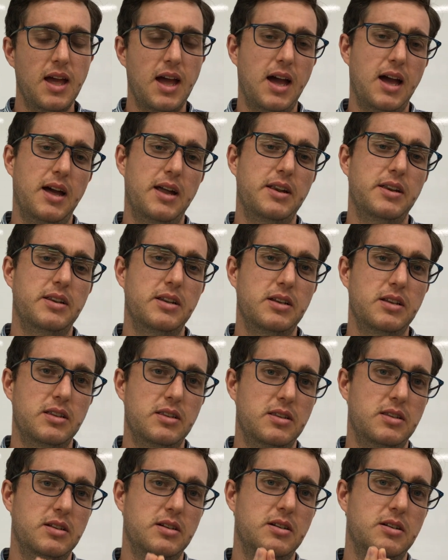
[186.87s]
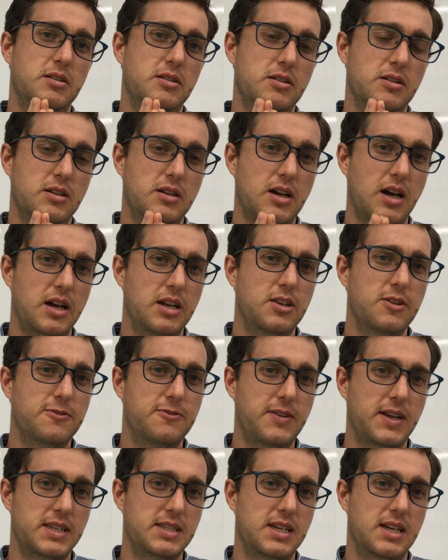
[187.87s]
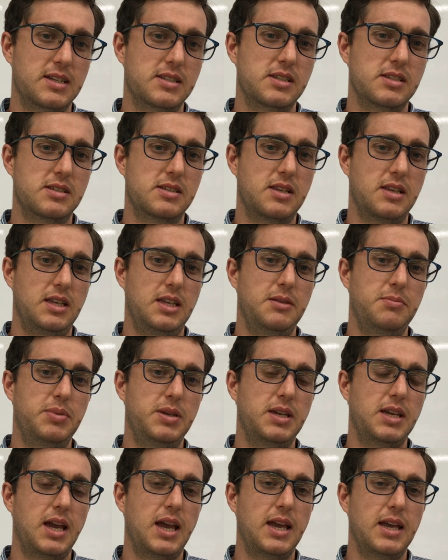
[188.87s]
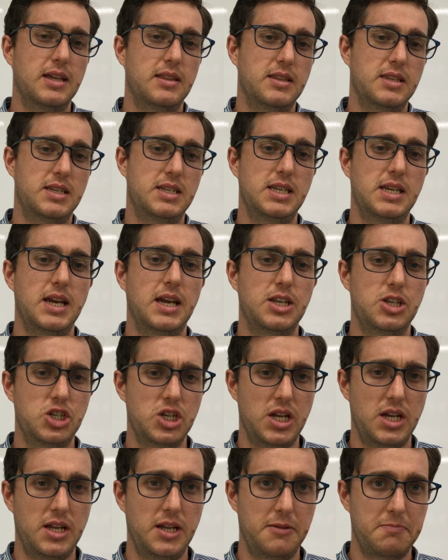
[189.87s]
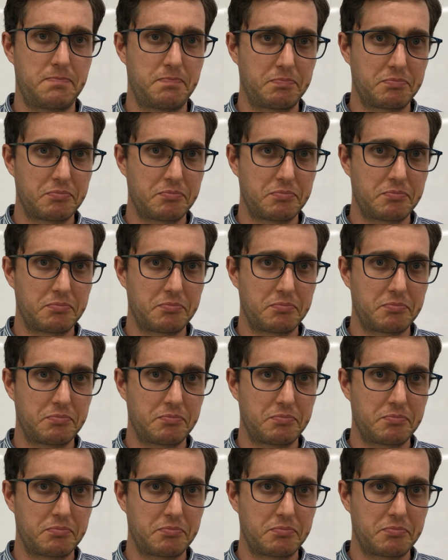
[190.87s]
And the kind of fatty acids, the EPA and the DHA,